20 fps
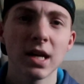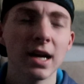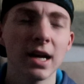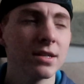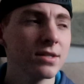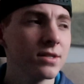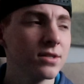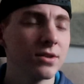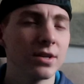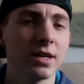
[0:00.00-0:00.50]

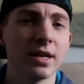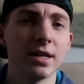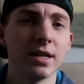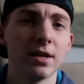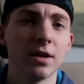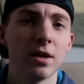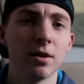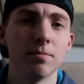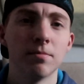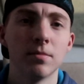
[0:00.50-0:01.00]
I'll still get
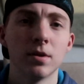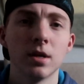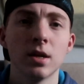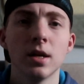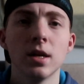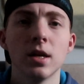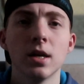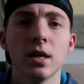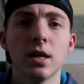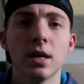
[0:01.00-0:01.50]
it up.
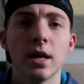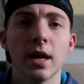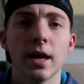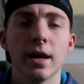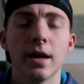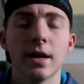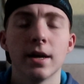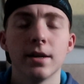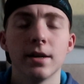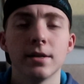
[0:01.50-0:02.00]

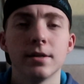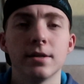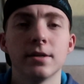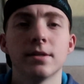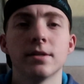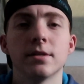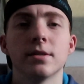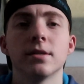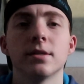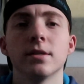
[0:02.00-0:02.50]
And
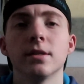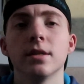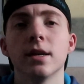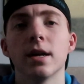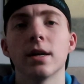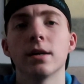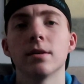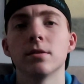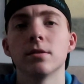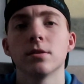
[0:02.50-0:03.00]

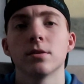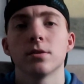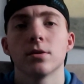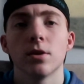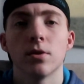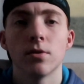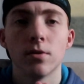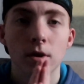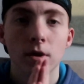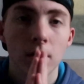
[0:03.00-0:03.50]
yeah,
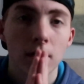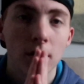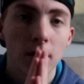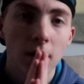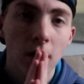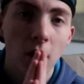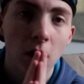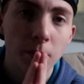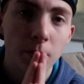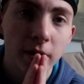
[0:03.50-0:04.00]
so
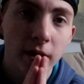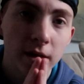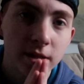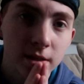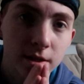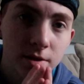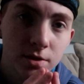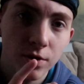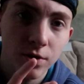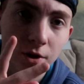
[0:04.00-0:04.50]
hope you guys
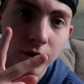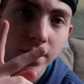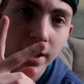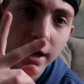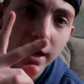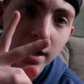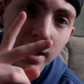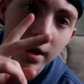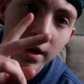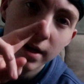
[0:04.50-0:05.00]
did enjoy your
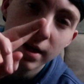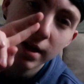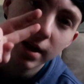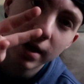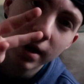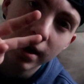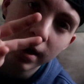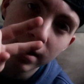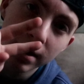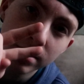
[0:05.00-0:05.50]
day.
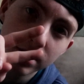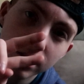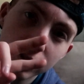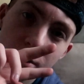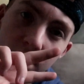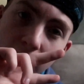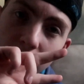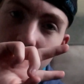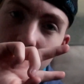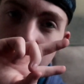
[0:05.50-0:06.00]
And this is
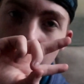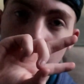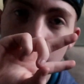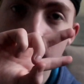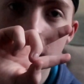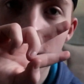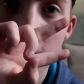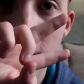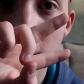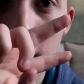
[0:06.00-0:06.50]
Chase
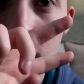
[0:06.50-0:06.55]
signing out,